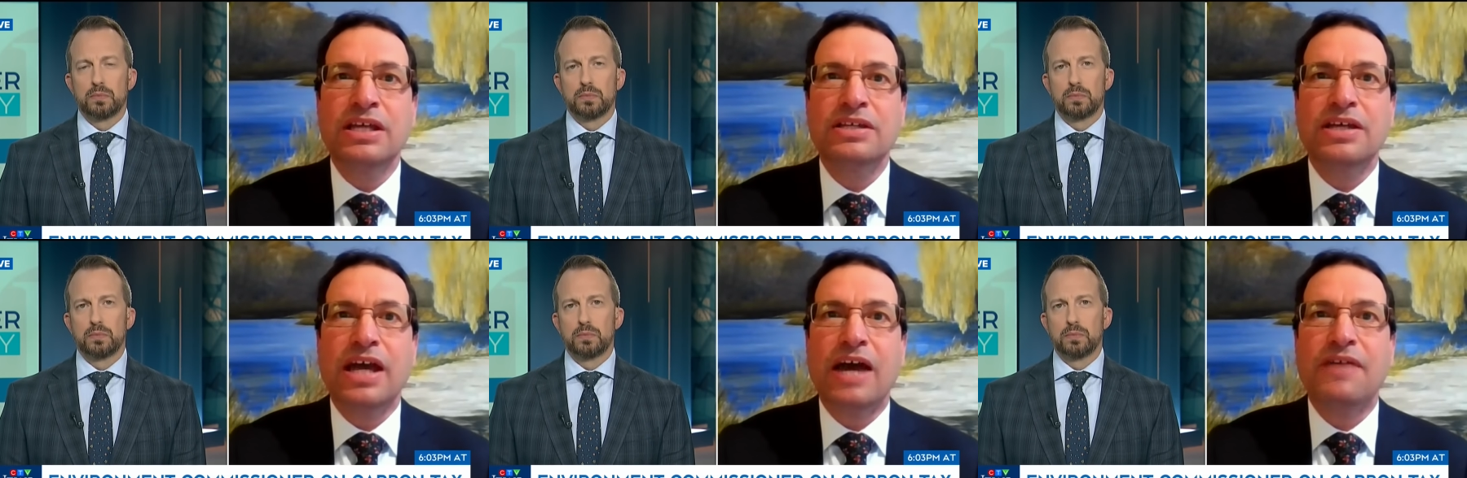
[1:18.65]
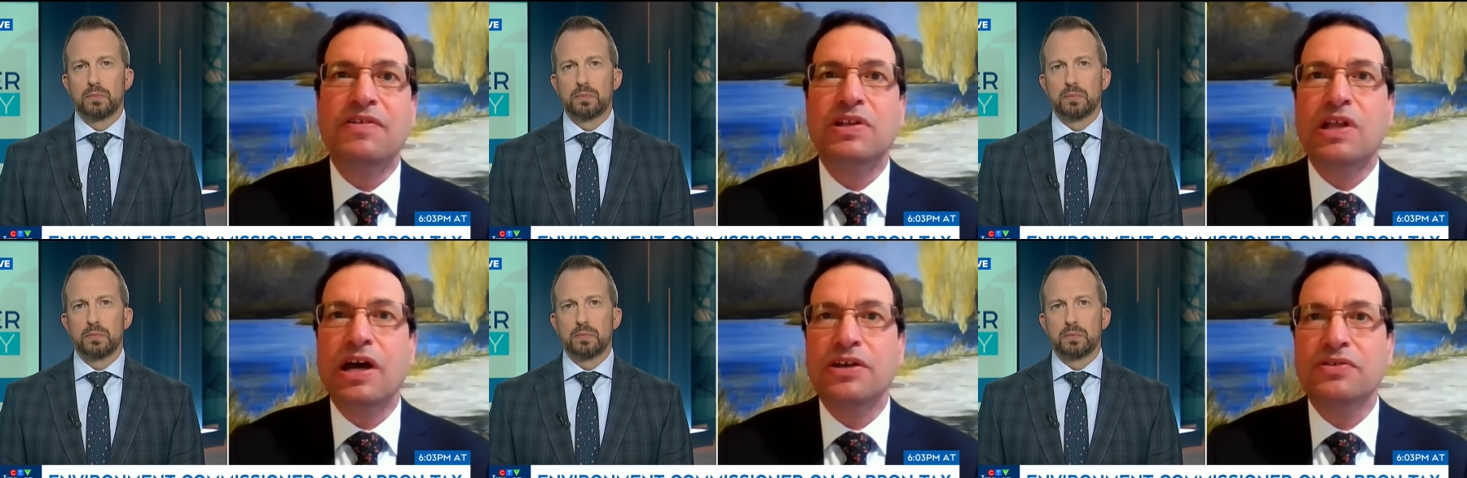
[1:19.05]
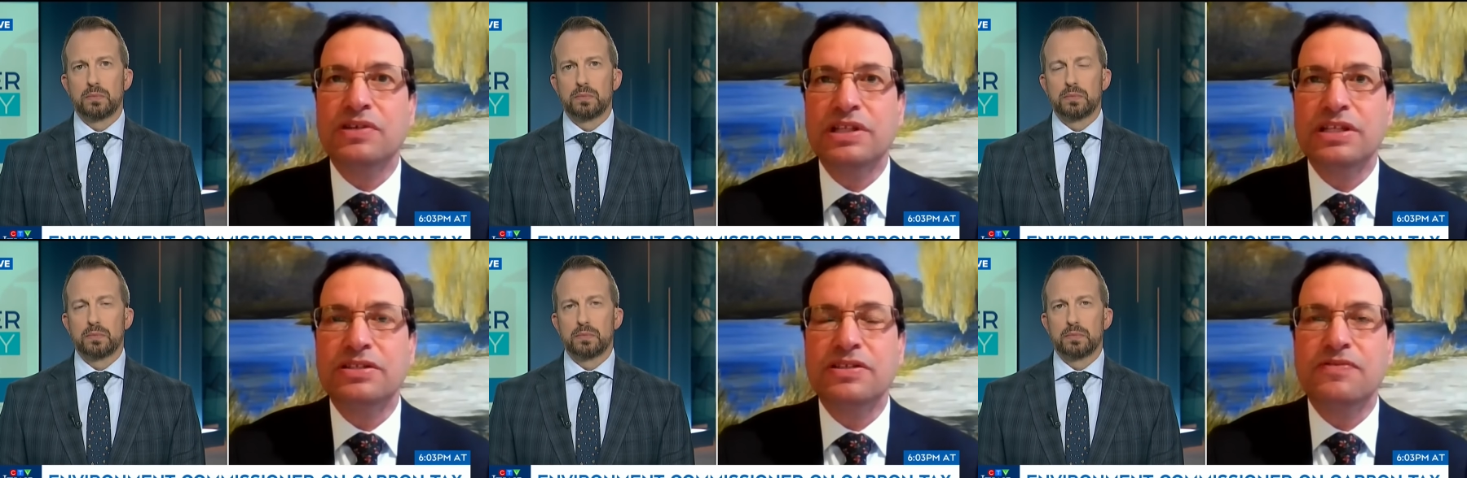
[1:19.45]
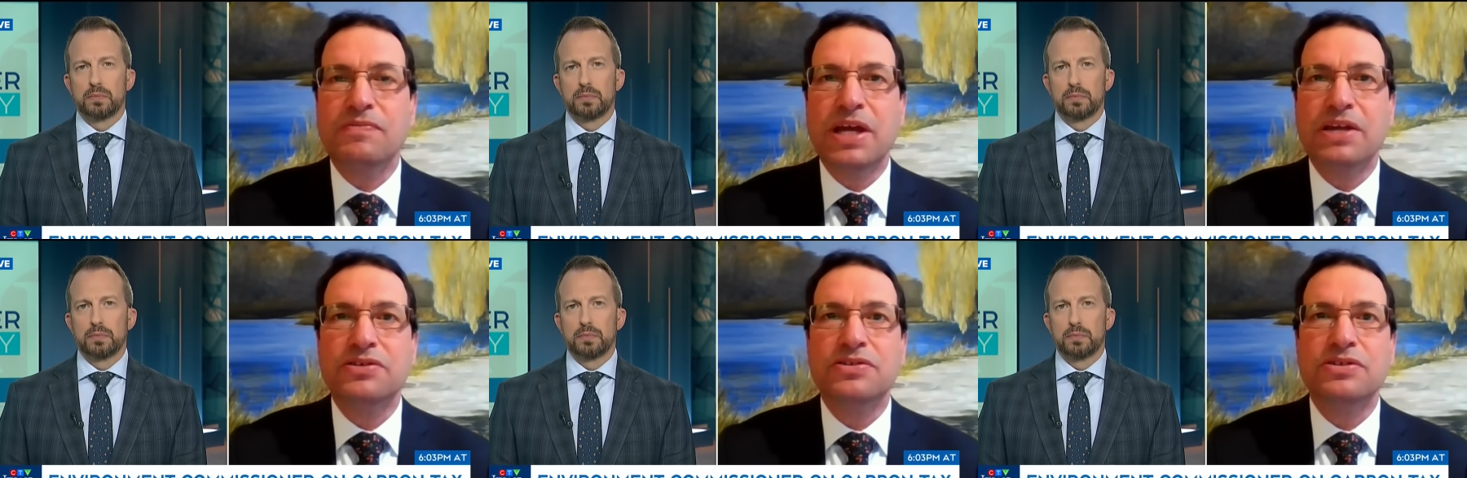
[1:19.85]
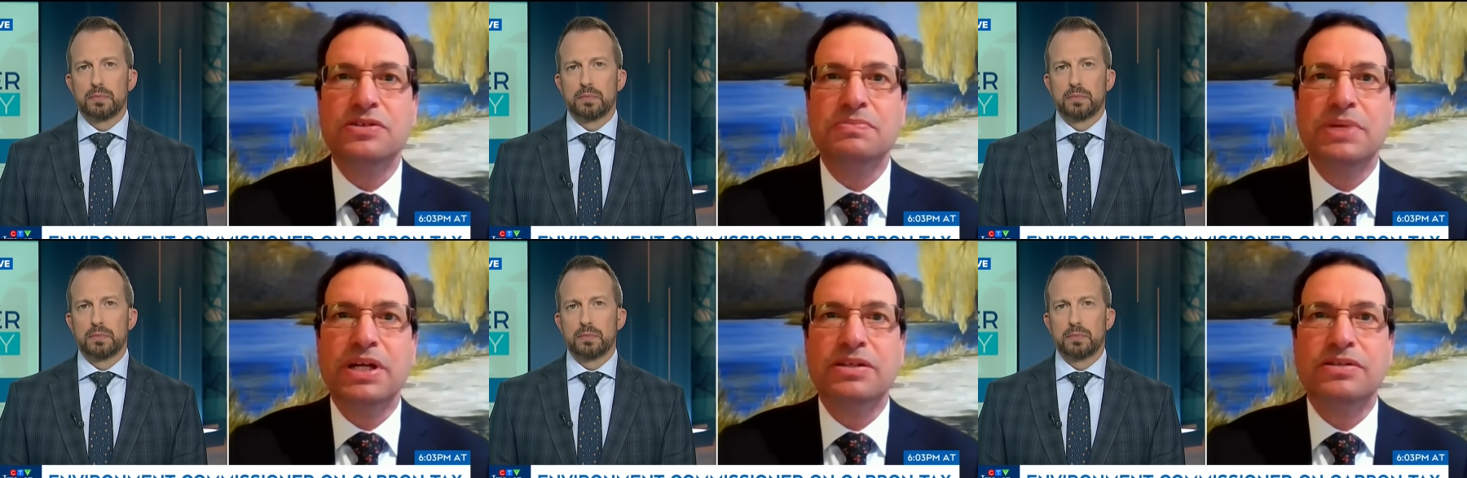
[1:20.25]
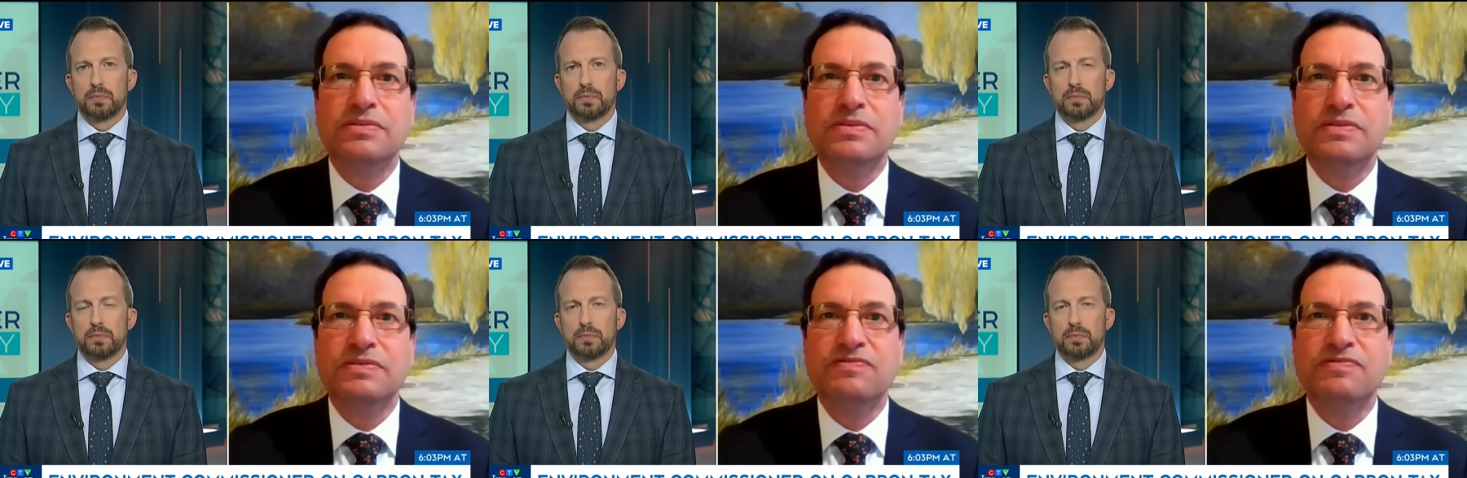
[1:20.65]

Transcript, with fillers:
Speaker 1: to have a laundry list of measures, but